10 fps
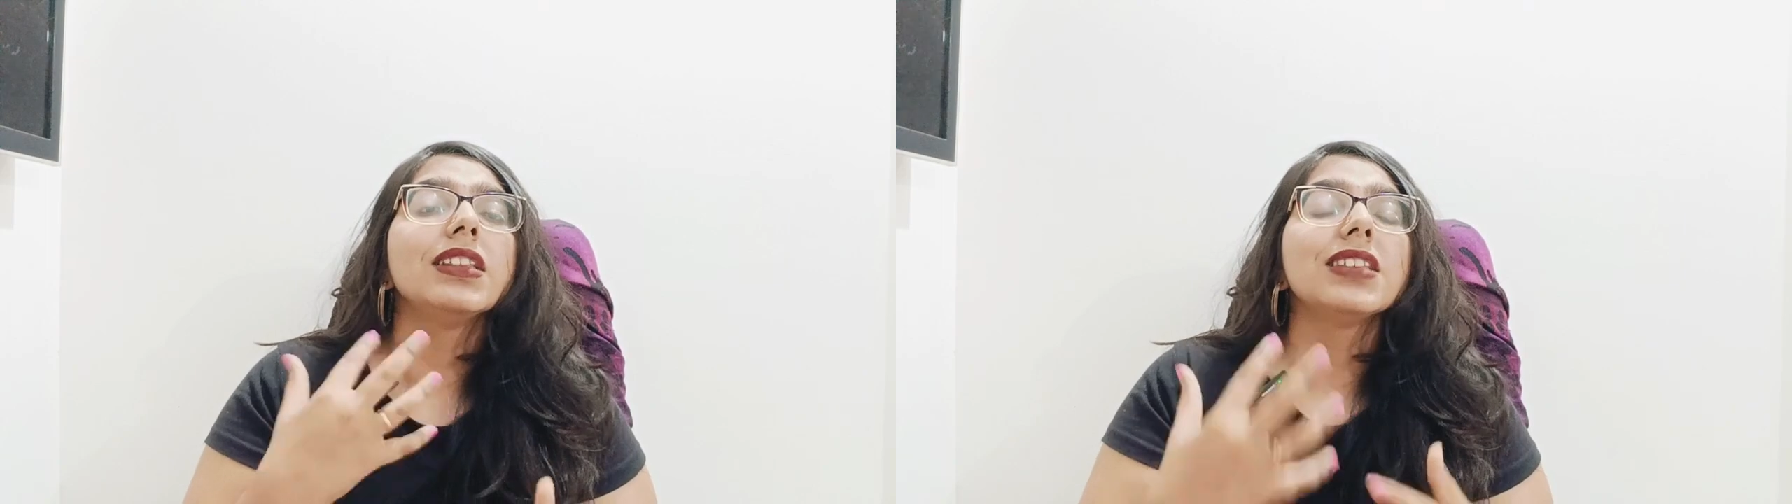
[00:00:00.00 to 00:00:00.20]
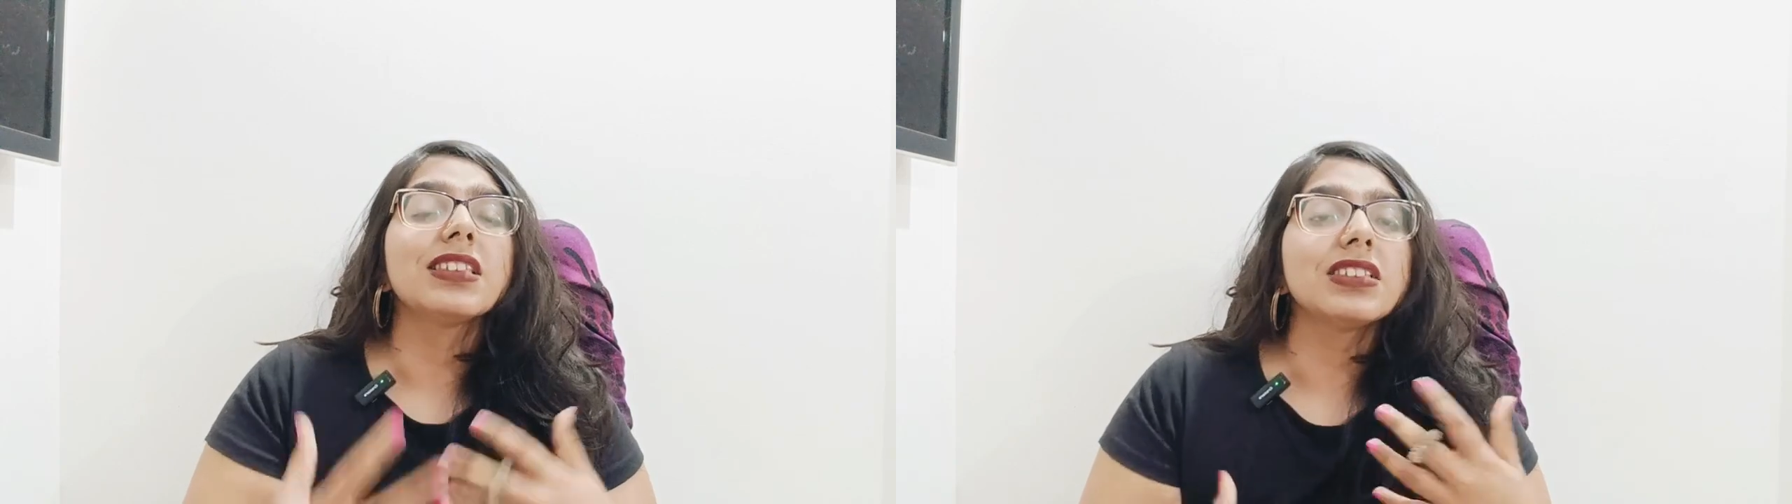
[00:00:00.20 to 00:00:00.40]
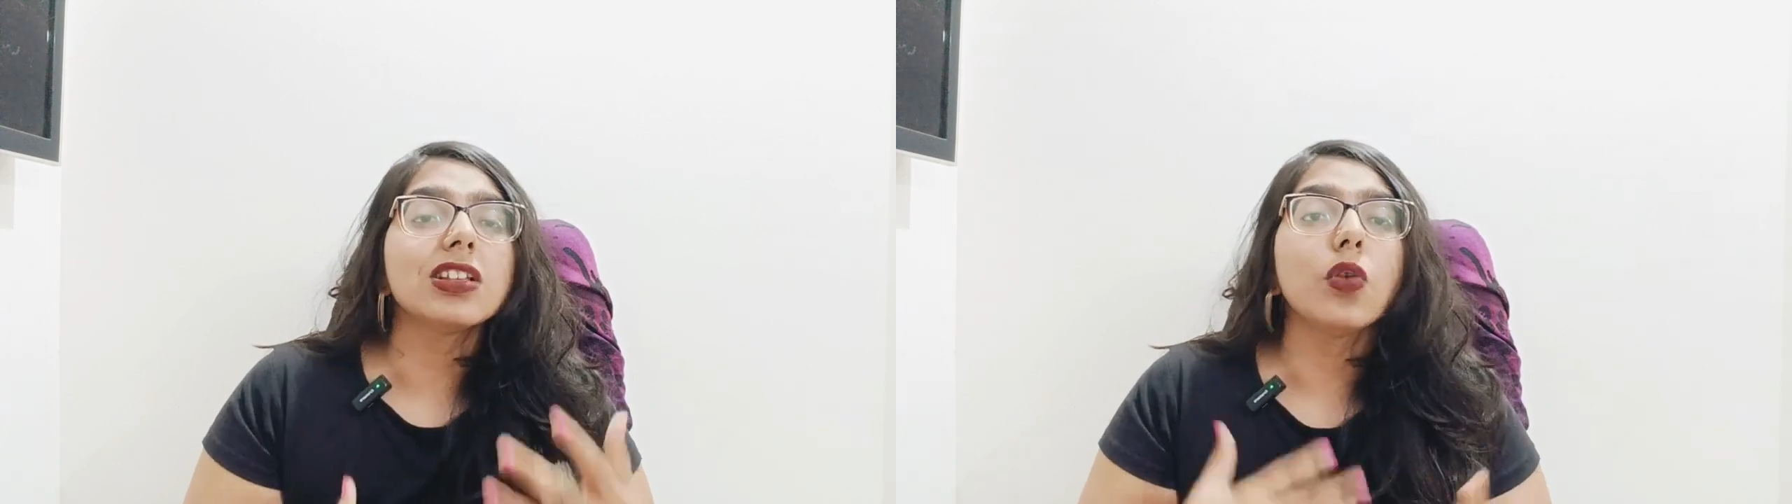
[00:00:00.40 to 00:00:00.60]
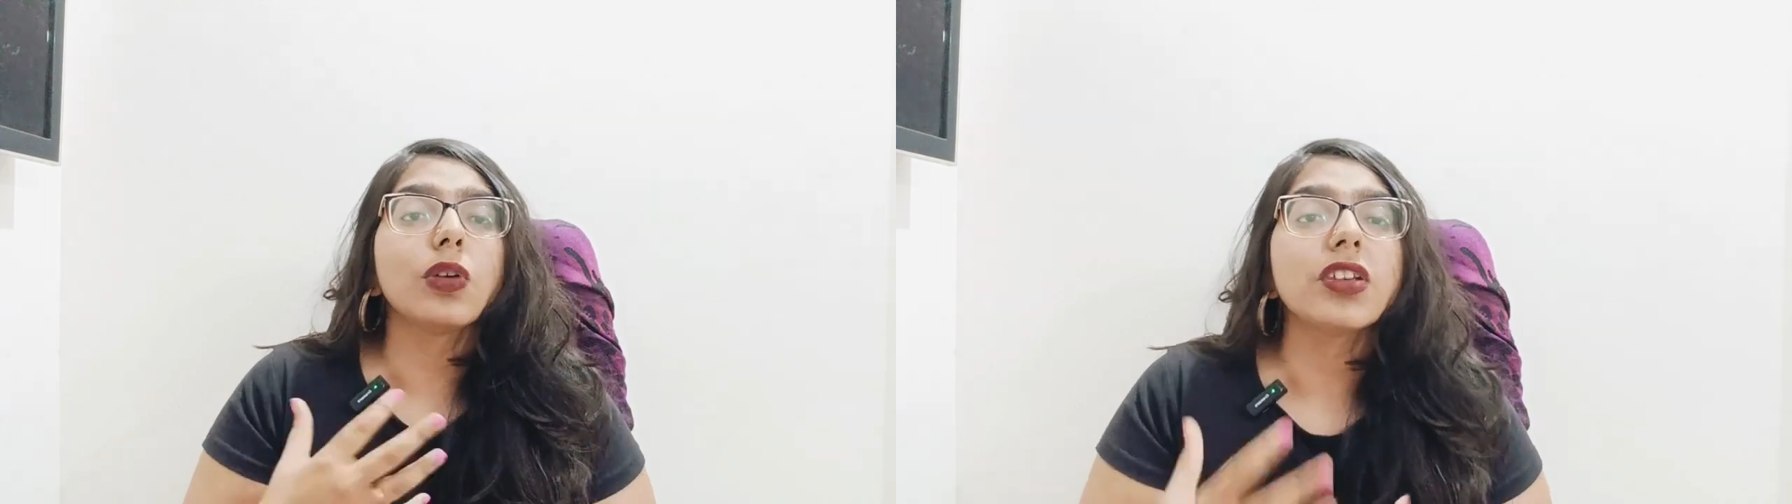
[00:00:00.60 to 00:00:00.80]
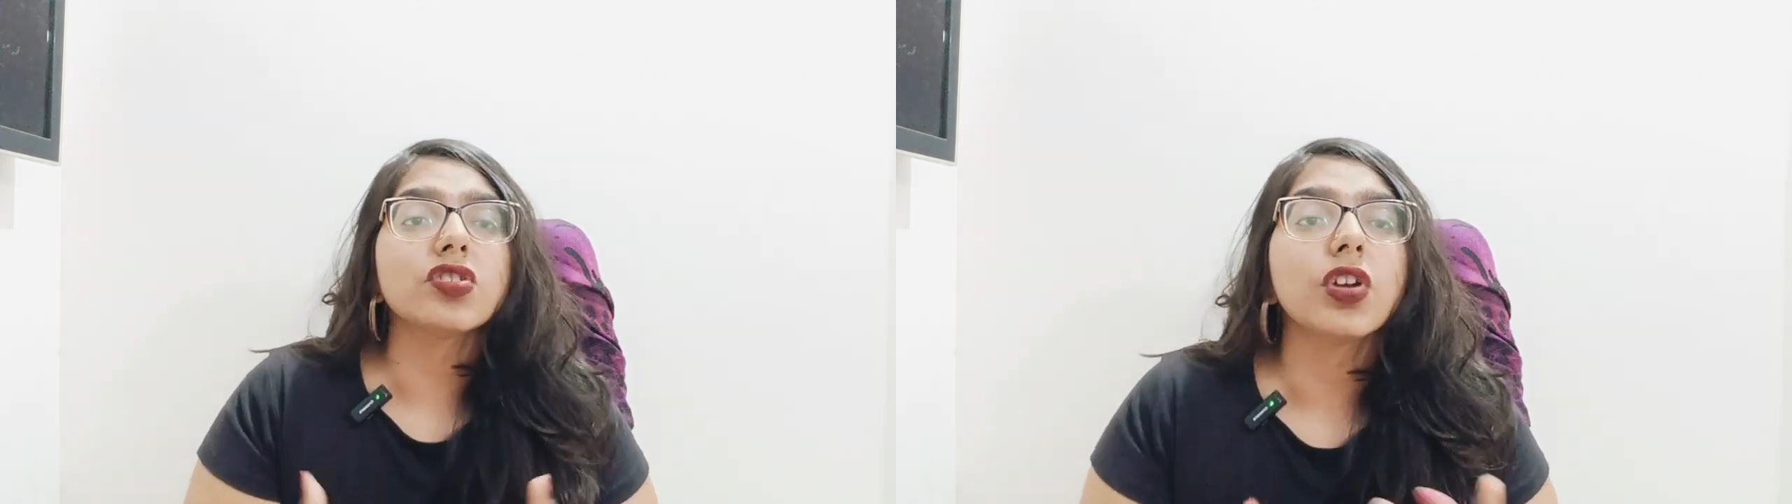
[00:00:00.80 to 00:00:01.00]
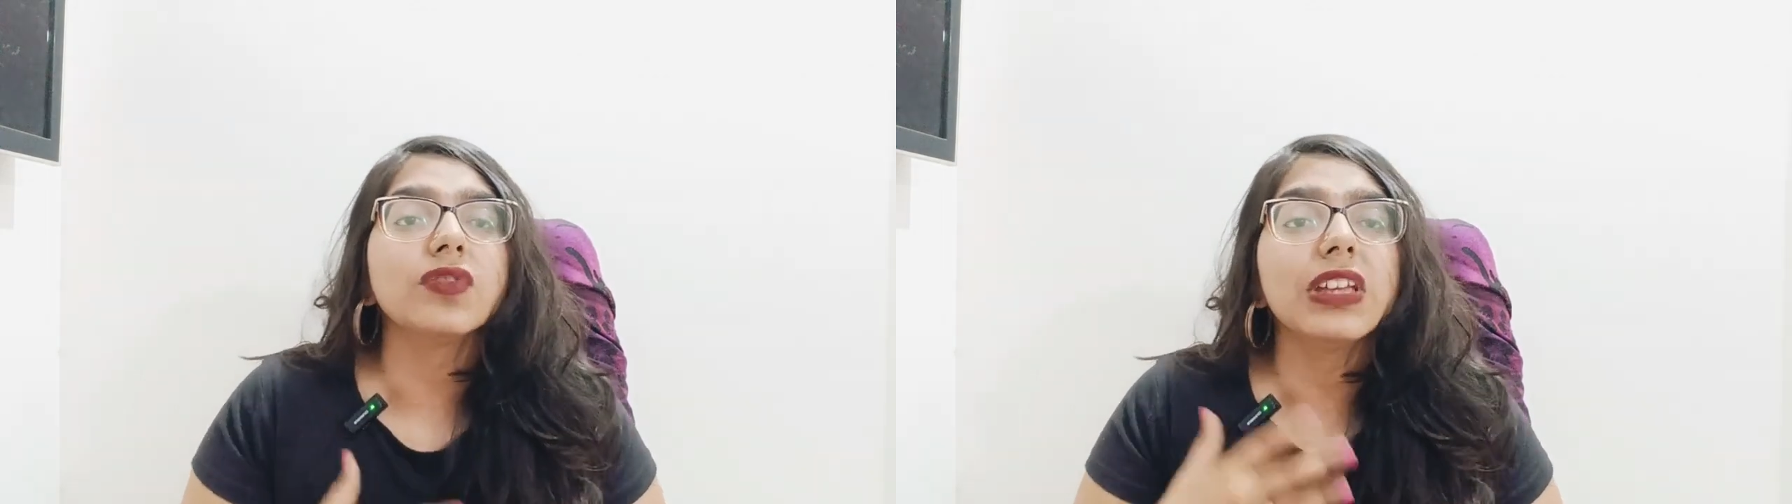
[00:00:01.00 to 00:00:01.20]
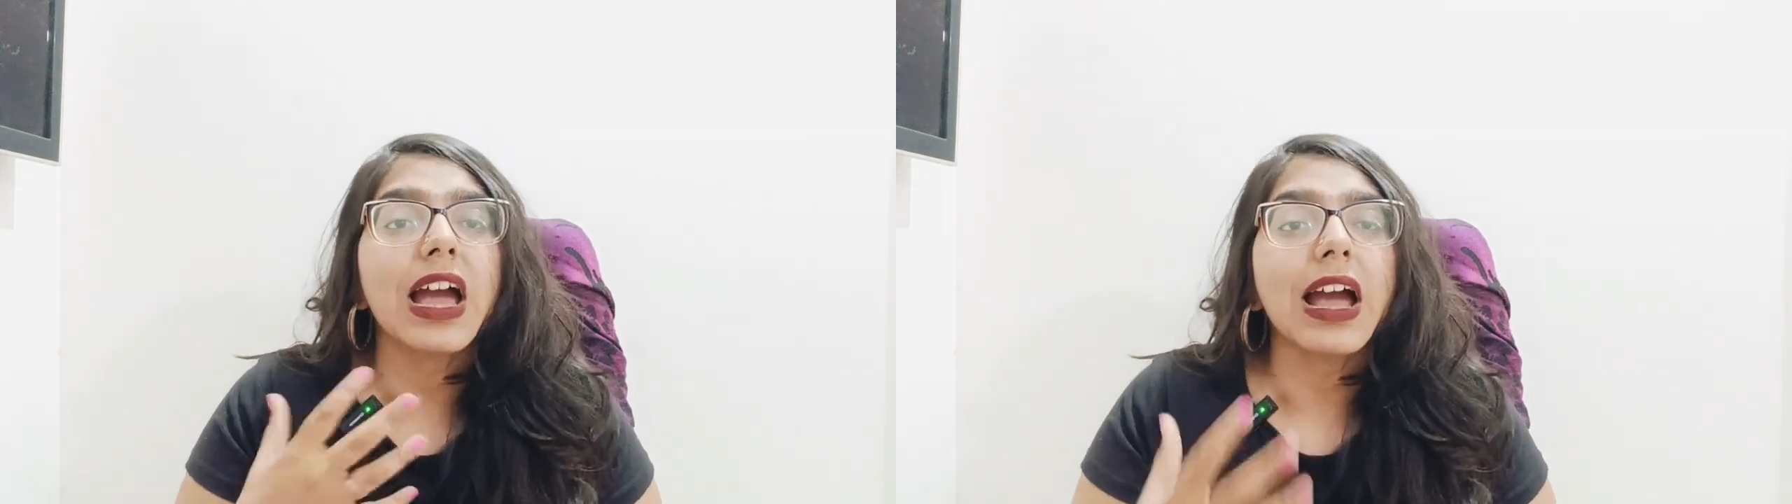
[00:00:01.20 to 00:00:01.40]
this is the location of the